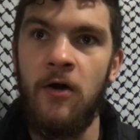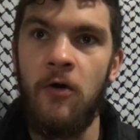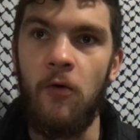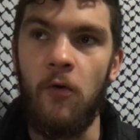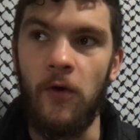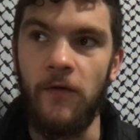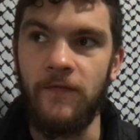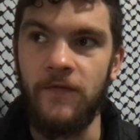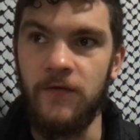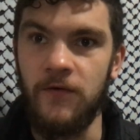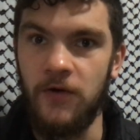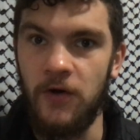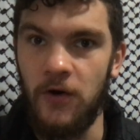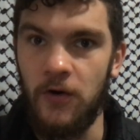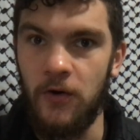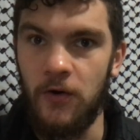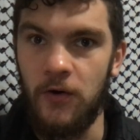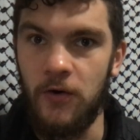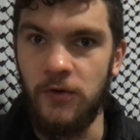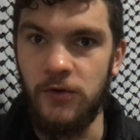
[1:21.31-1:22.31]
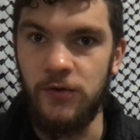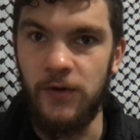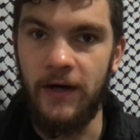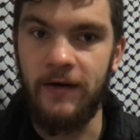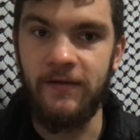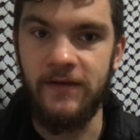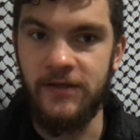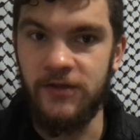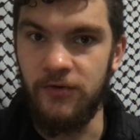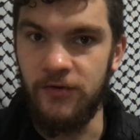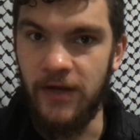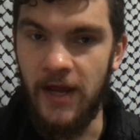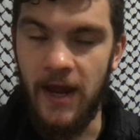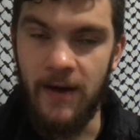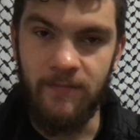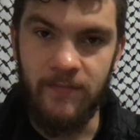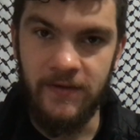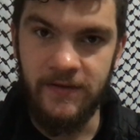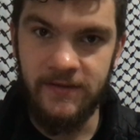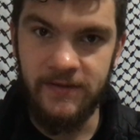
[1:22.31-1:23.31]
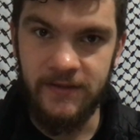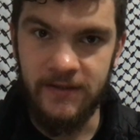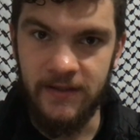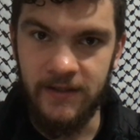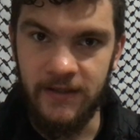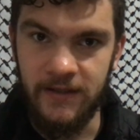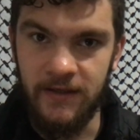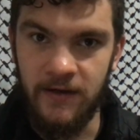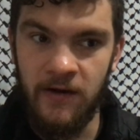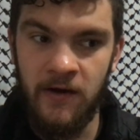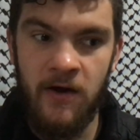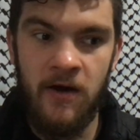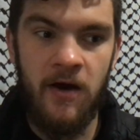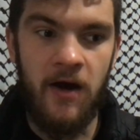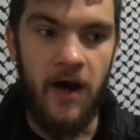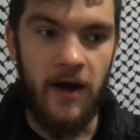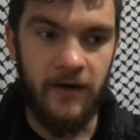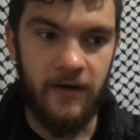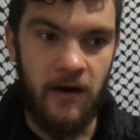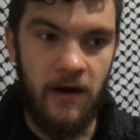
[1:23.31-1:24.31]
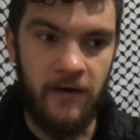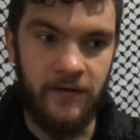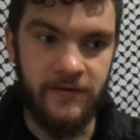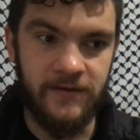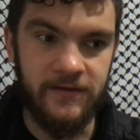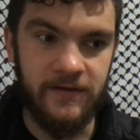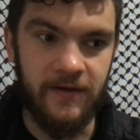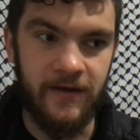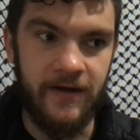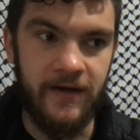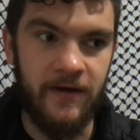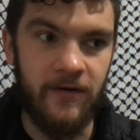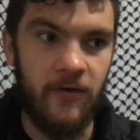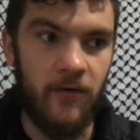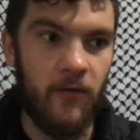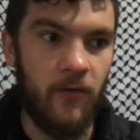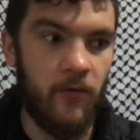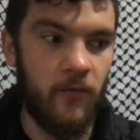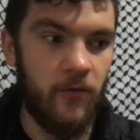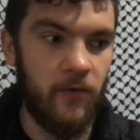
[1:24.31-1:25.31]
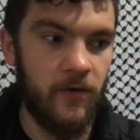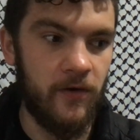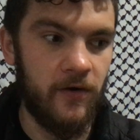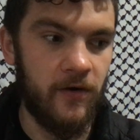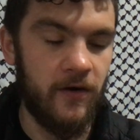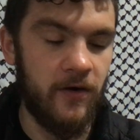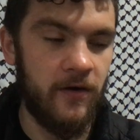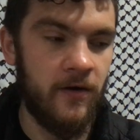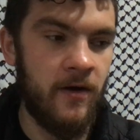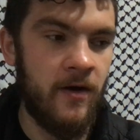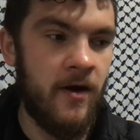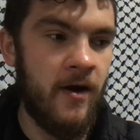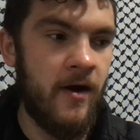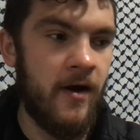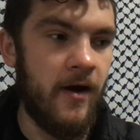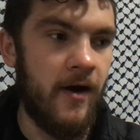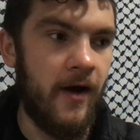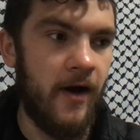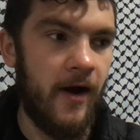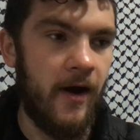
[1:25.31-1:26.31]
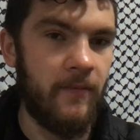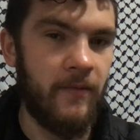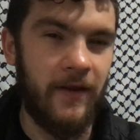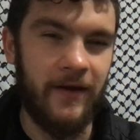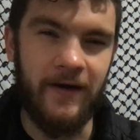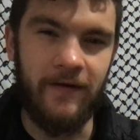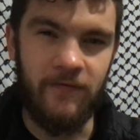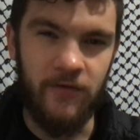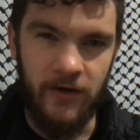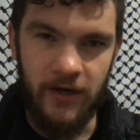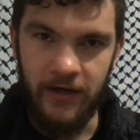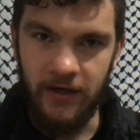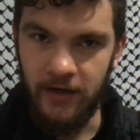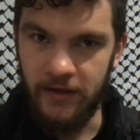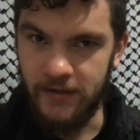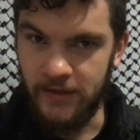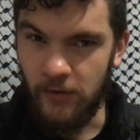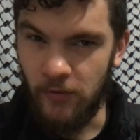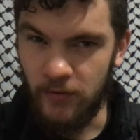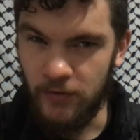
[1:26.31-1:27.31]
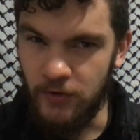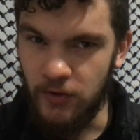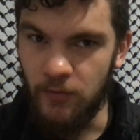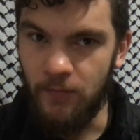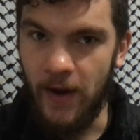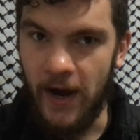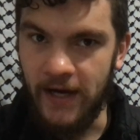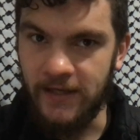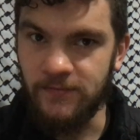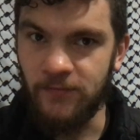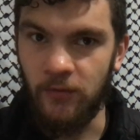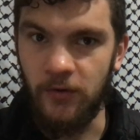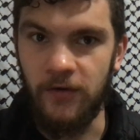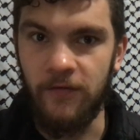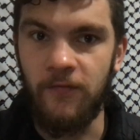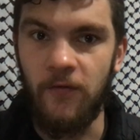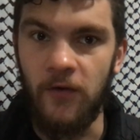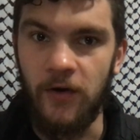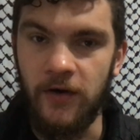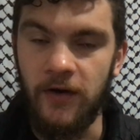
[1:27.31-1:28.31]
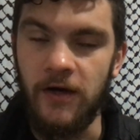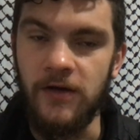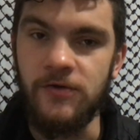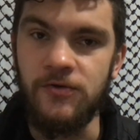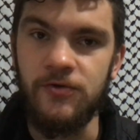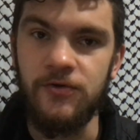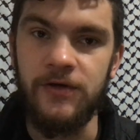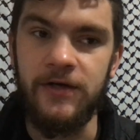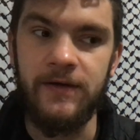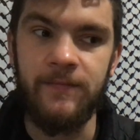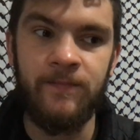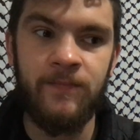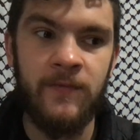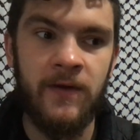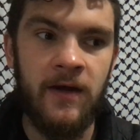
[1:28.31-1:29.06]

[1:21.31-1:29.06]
or if you go directly to an embassy, a consulate, or like if you're getting a new passport in a foreign country,